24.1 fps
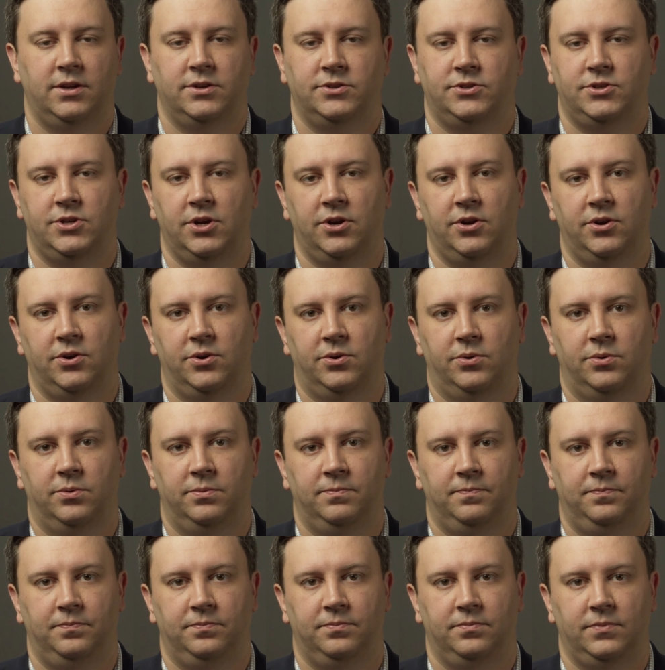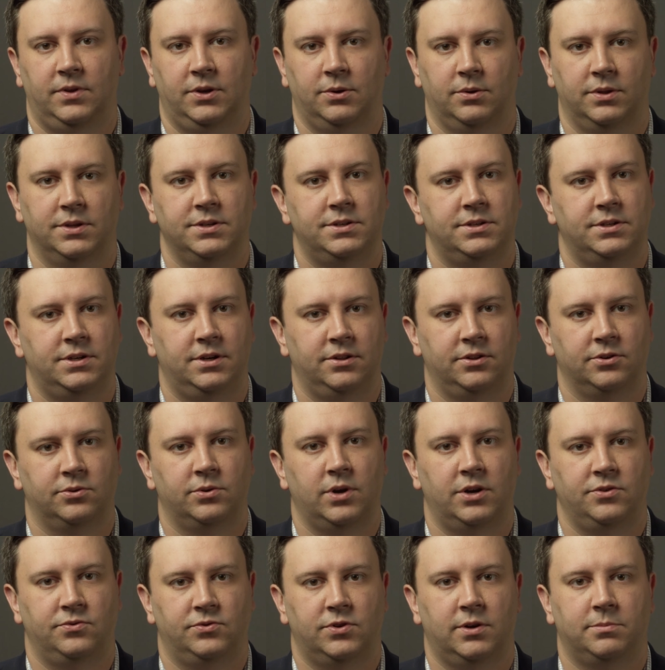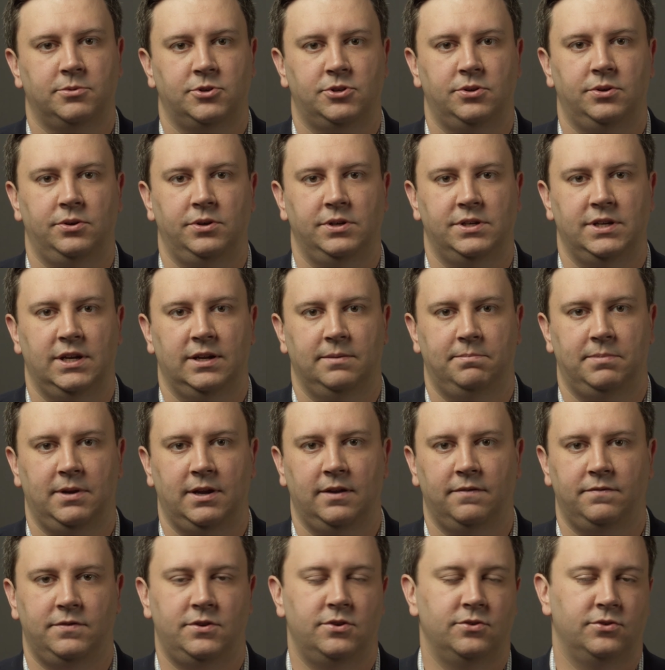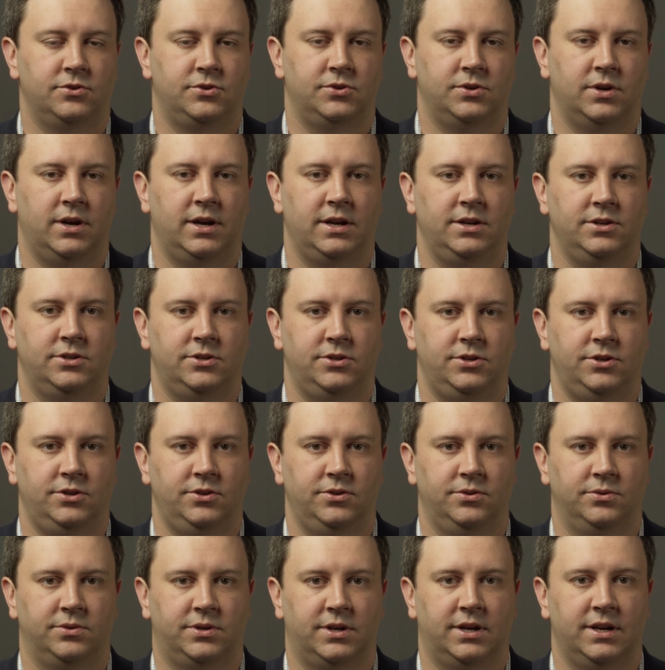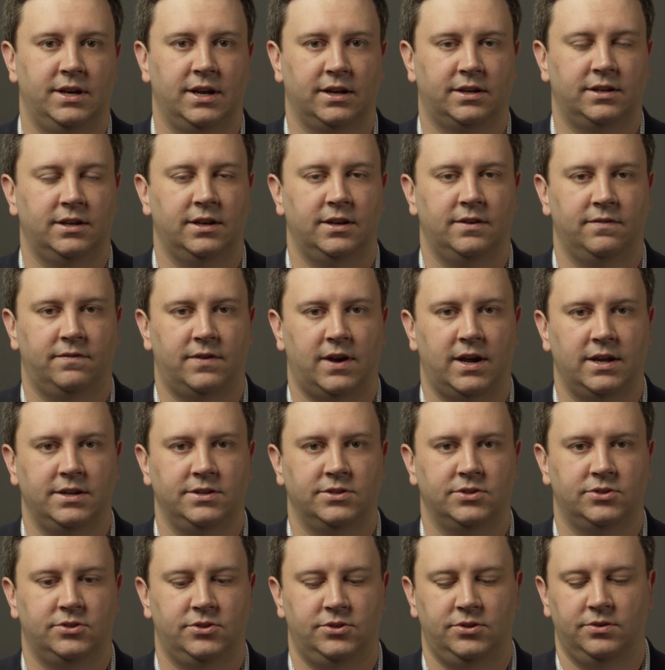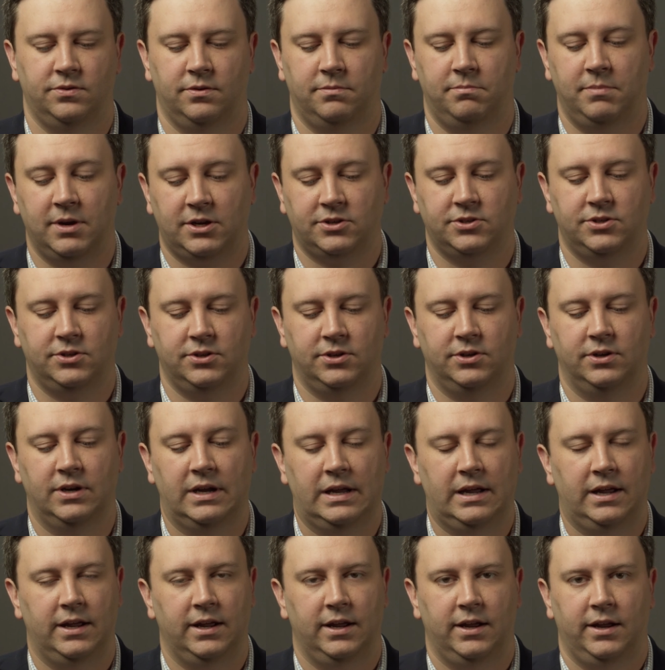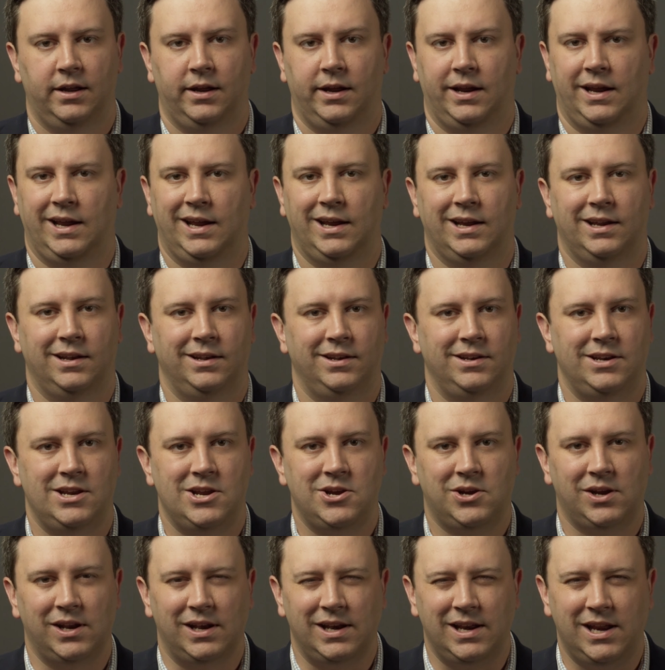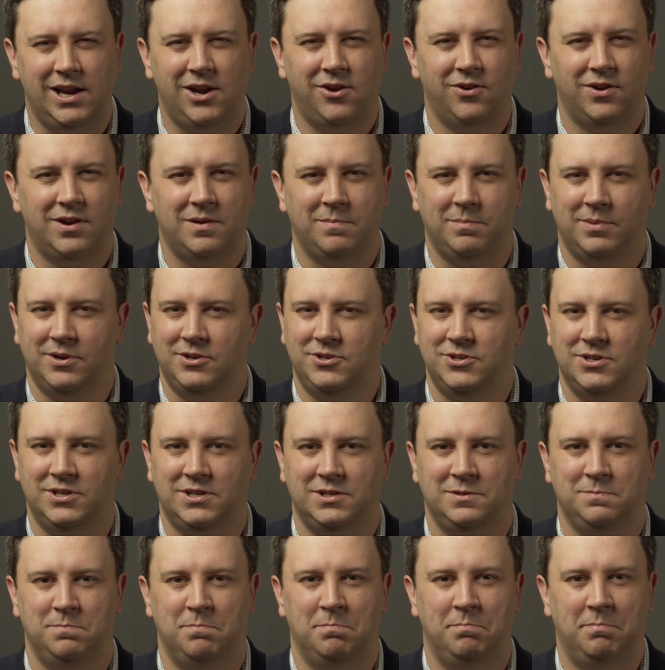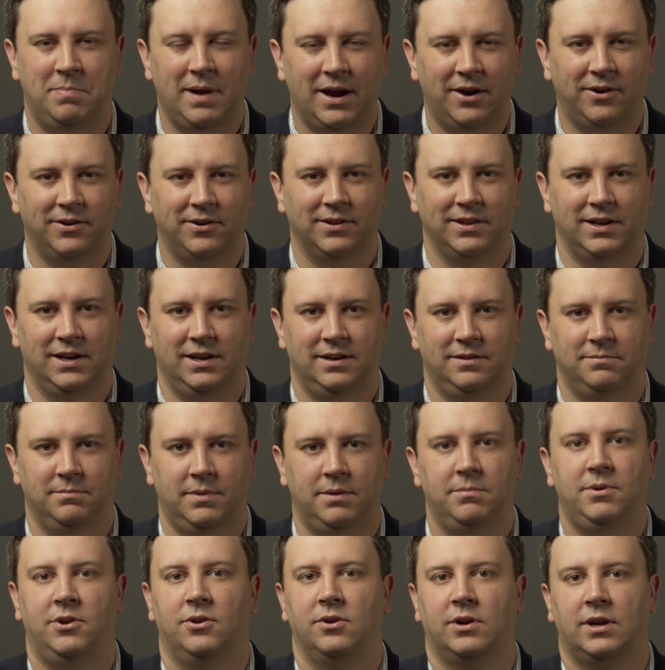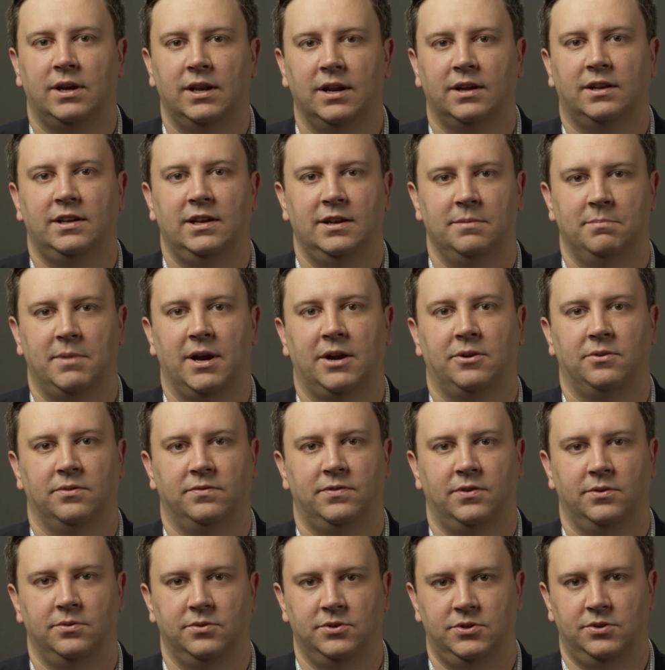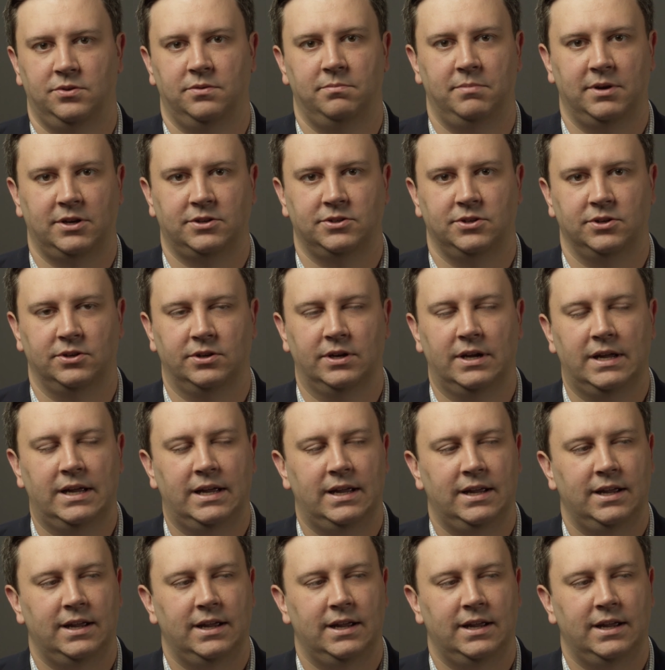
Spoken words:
So, this is another great troubleshooting tip. If you're trying to connect a device to a mixer and you can hear it, but just barely. Maybe you're connecting a microphone to a mixer